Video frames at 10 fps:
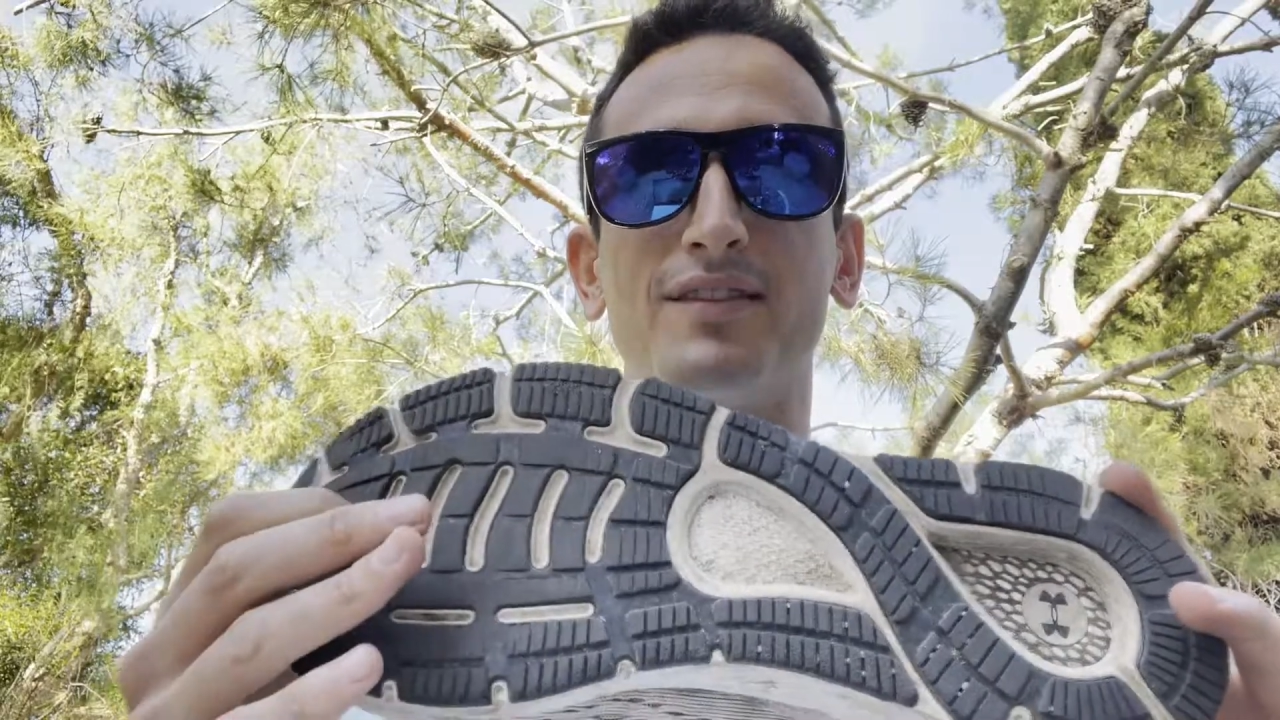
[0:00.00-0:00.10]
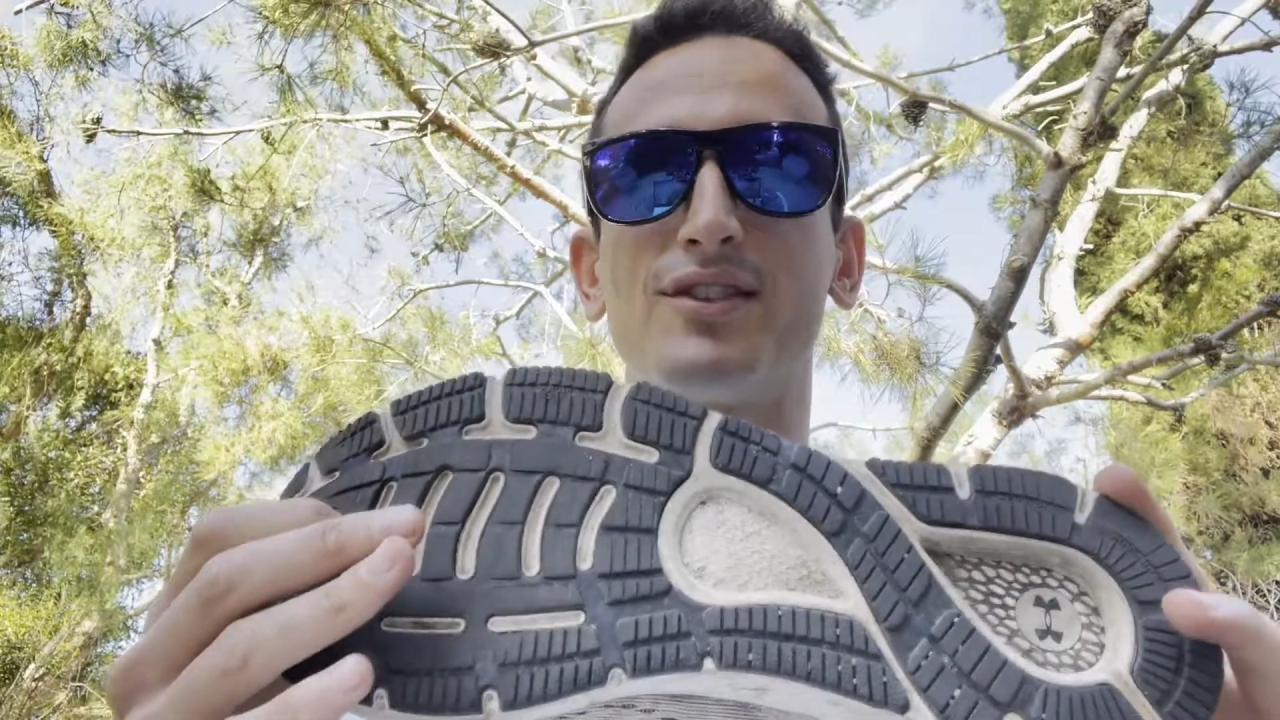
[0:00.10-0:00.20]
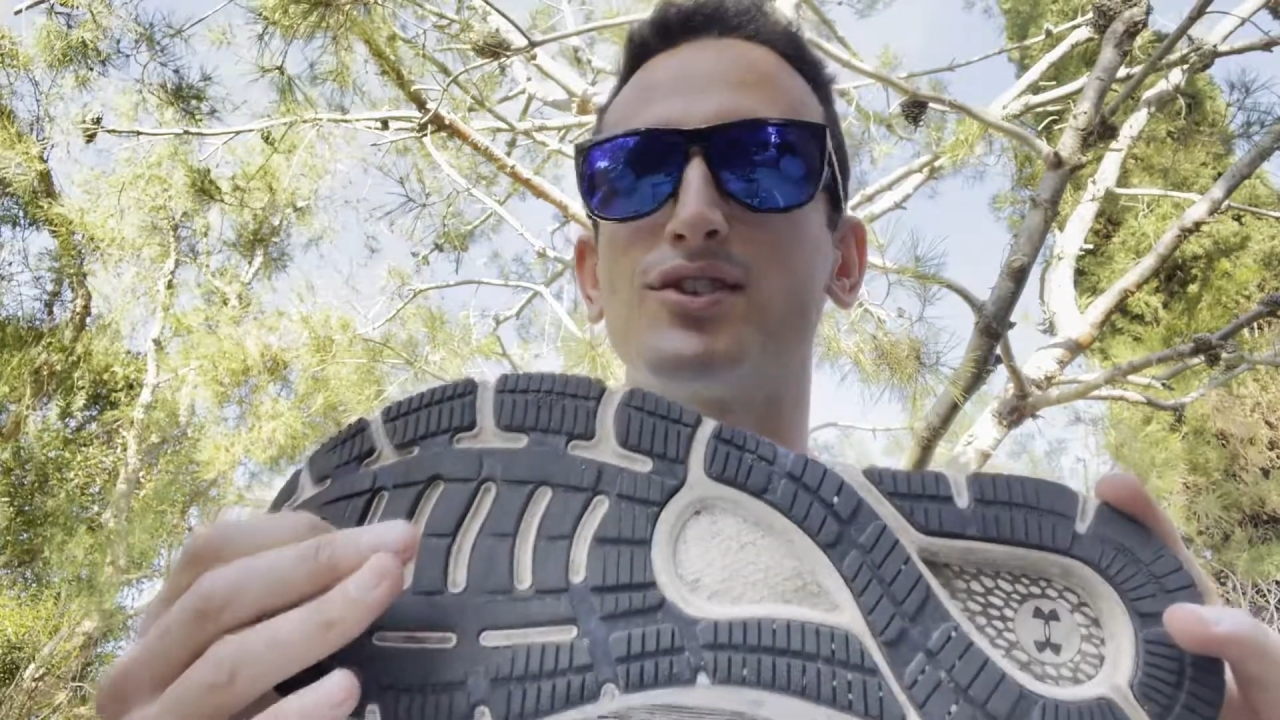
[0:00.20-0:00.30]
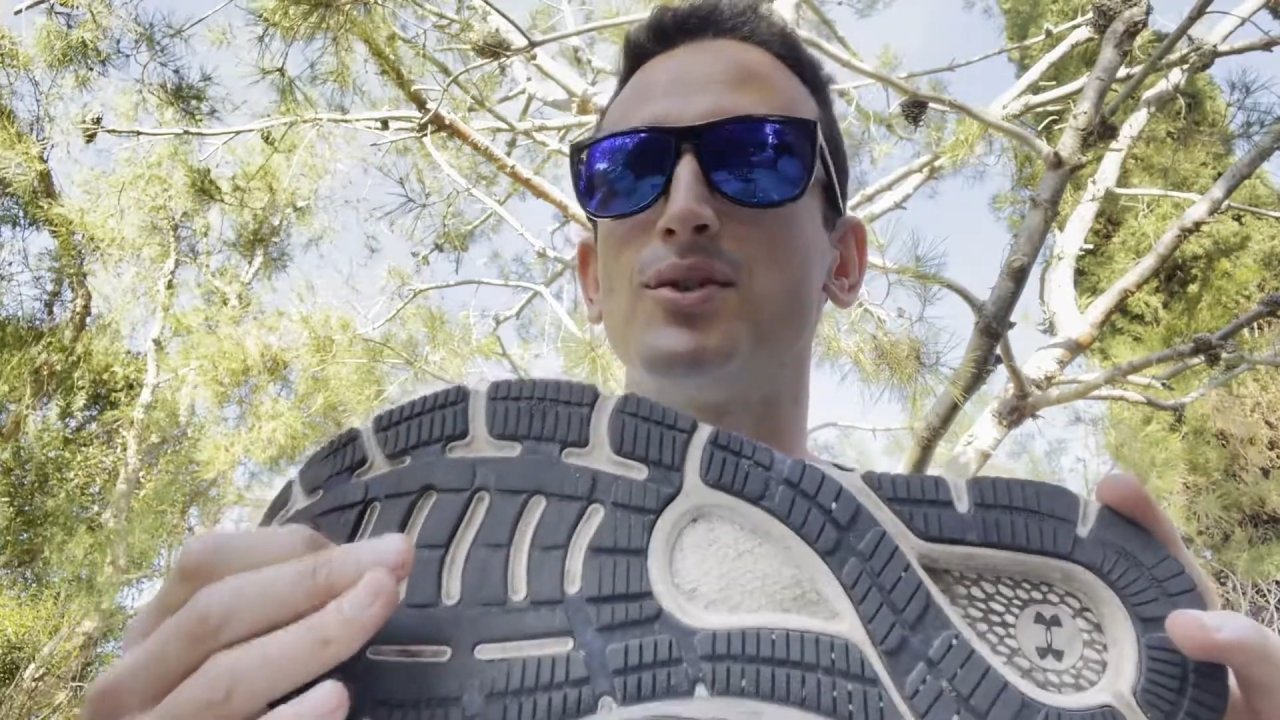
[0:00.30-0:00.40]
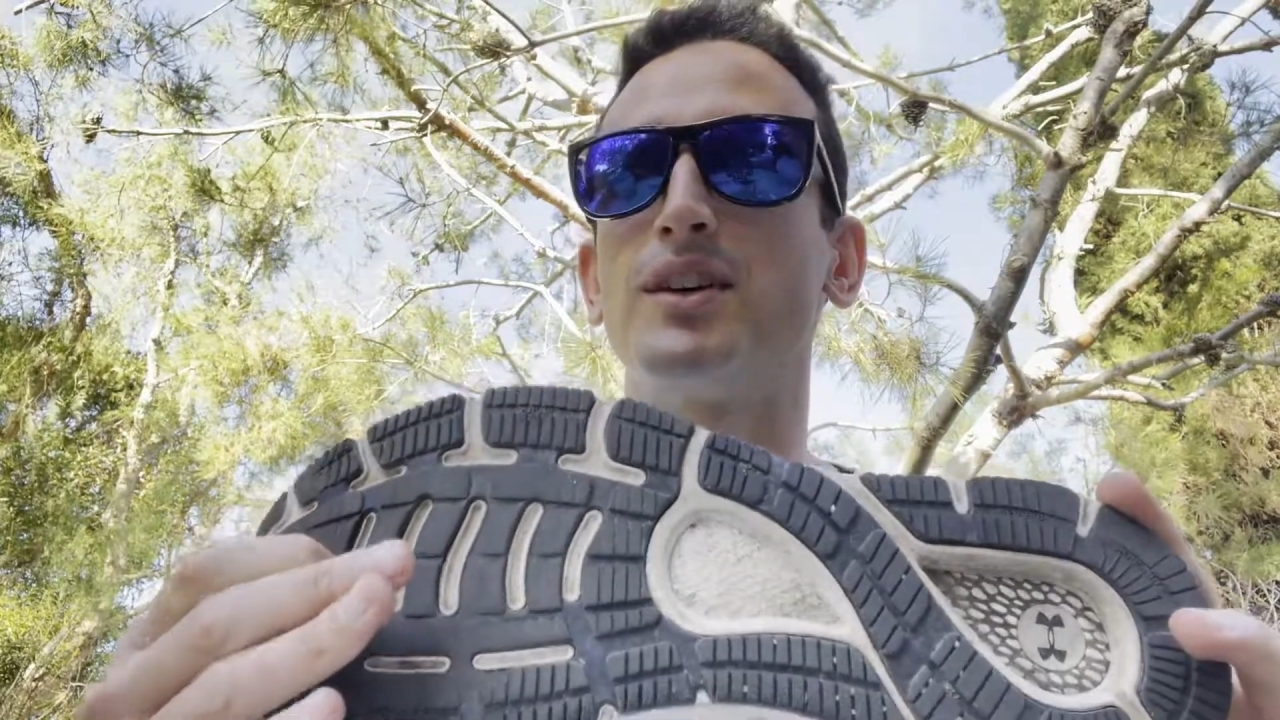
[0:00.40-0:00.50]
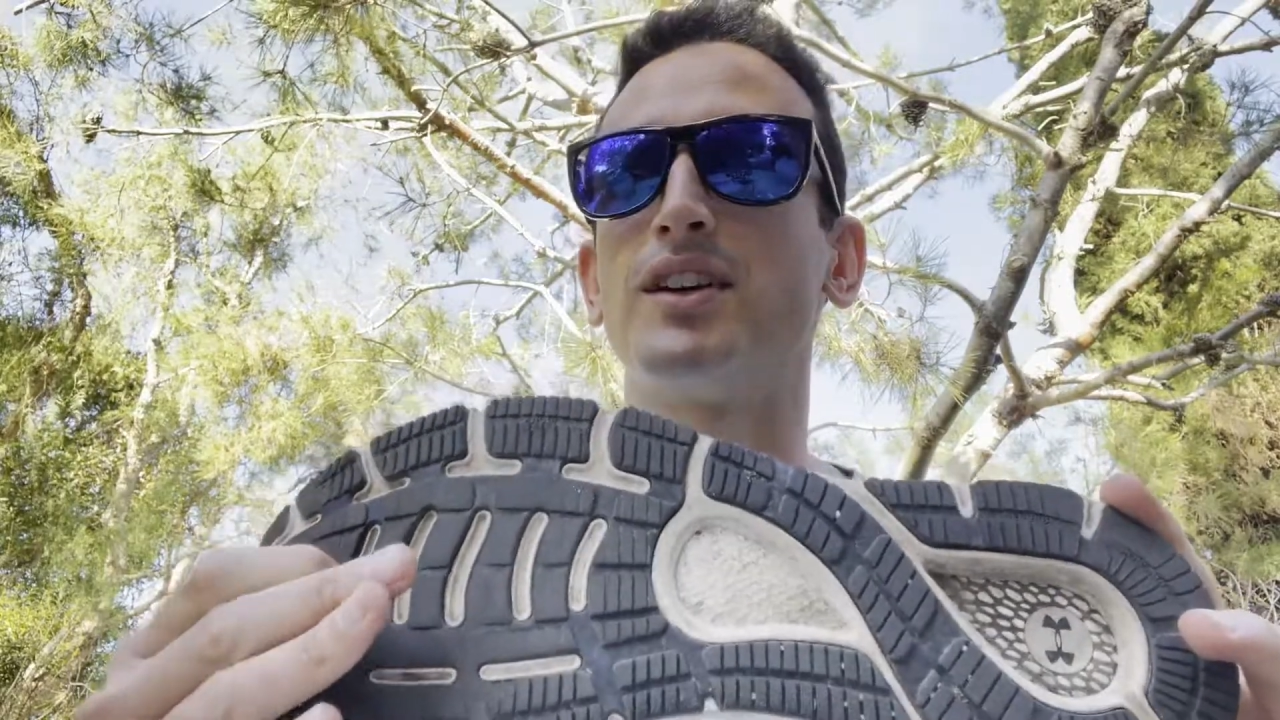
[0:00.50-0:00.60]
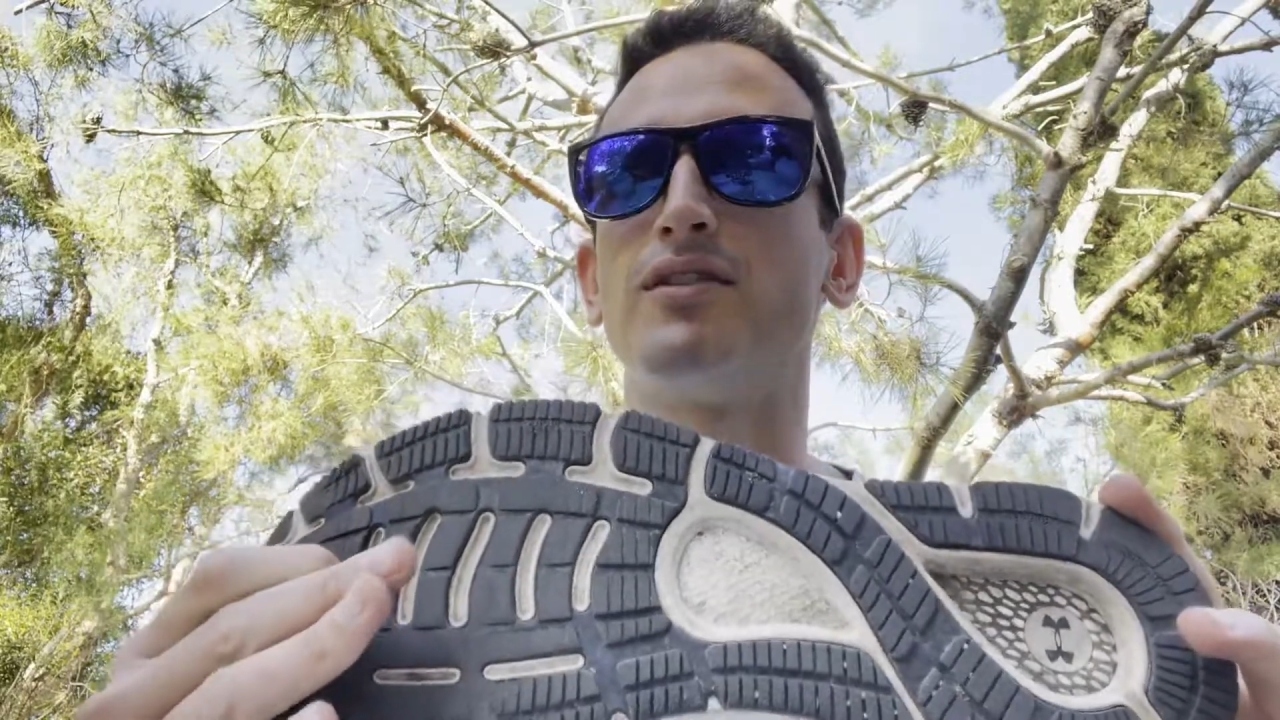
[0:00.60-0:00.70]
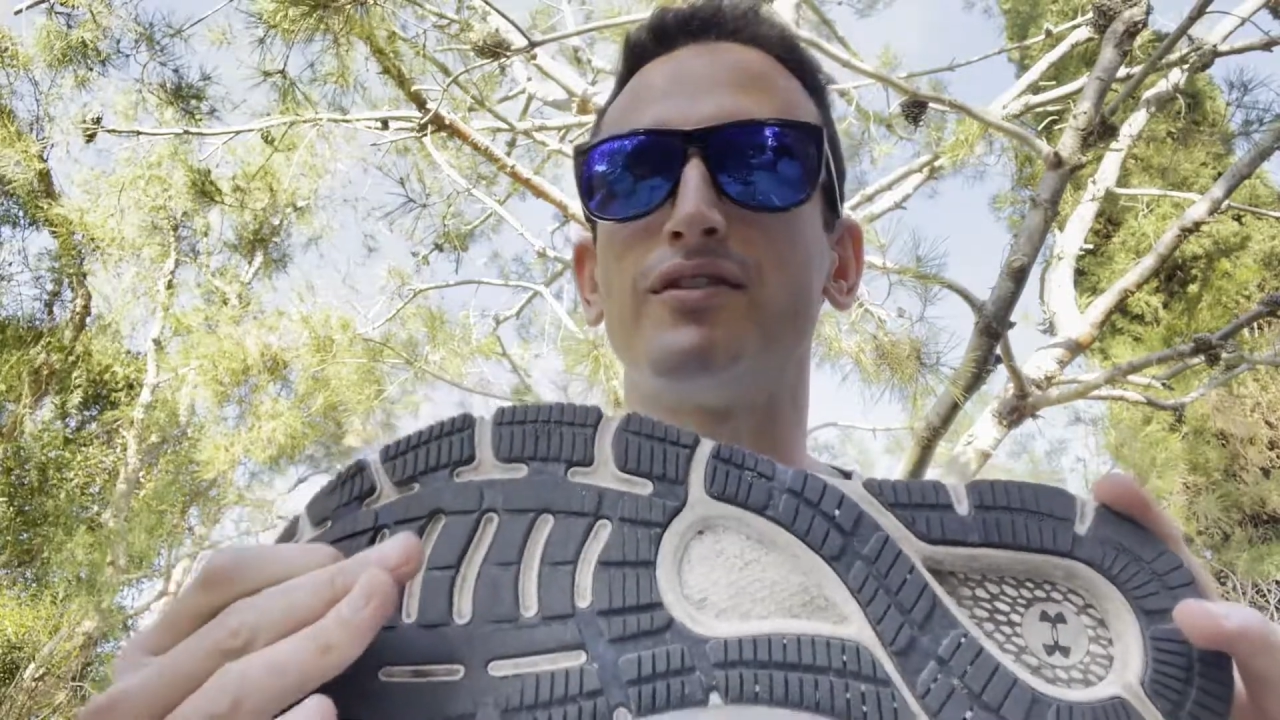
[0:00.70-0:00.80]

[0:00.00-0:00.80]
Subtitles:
shoe a good